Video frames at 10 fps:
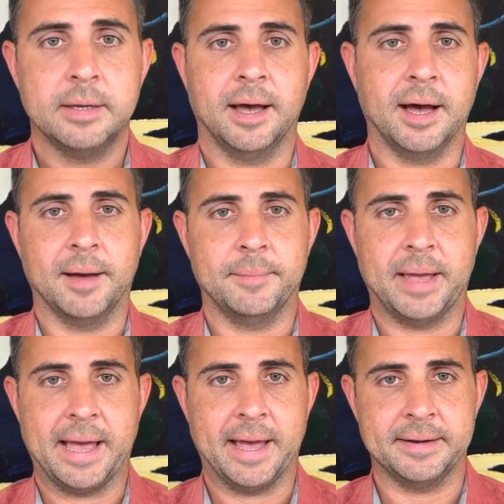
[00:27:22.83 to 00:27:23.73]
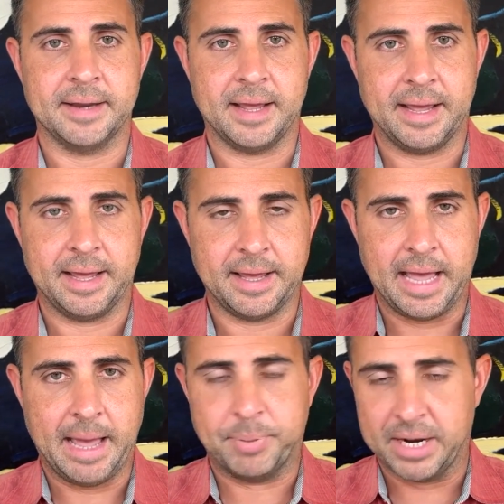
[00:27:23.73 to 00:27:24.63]

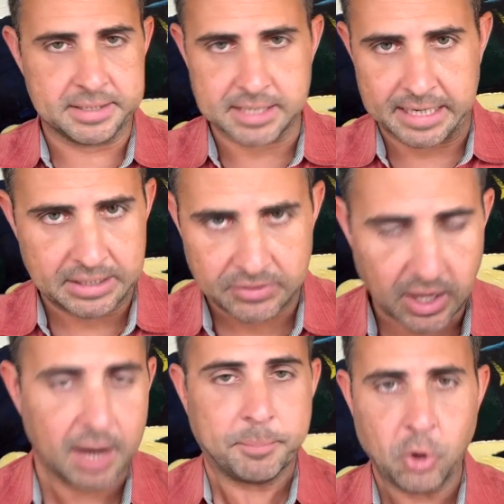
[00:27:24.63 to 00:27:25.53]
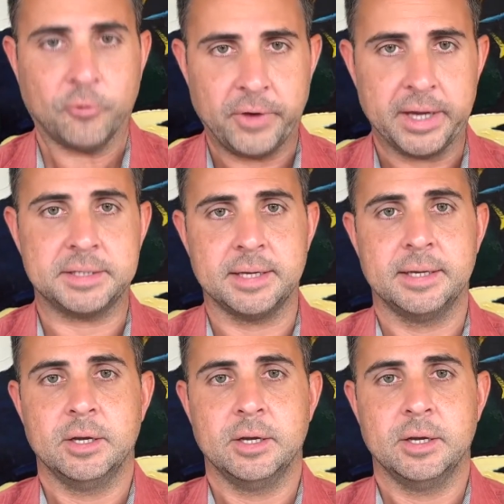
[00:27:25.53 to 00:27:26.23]
But it's like the perfect